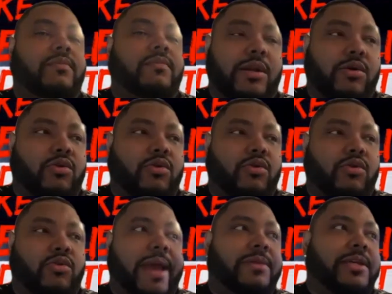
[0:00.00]
that'll
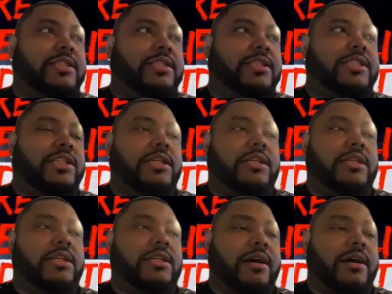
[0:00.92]
grab the
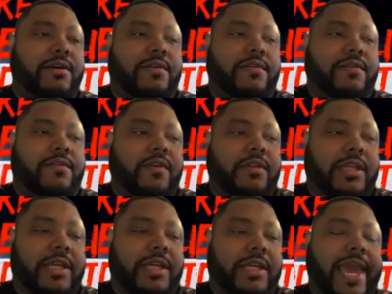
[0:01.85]
attention of
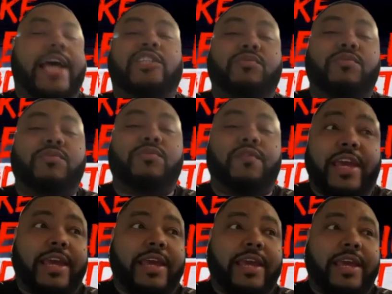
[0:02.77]
the casual
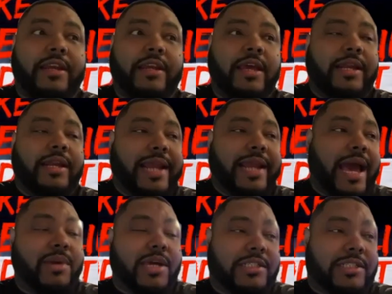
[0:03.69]
fan,
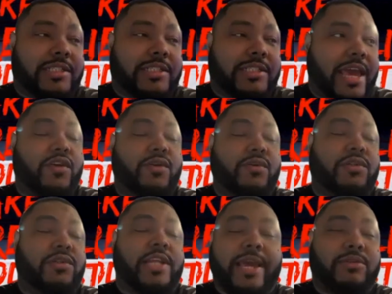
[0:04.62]
not because they have
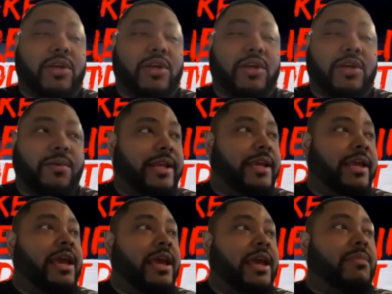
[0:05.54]
huge names
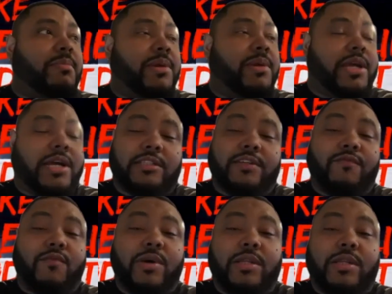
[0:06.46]
already, but
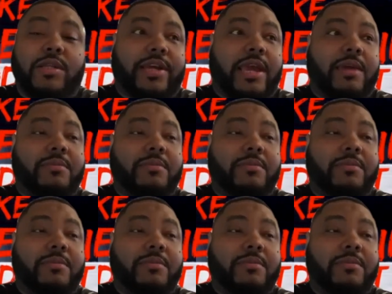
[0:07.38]
because of what they're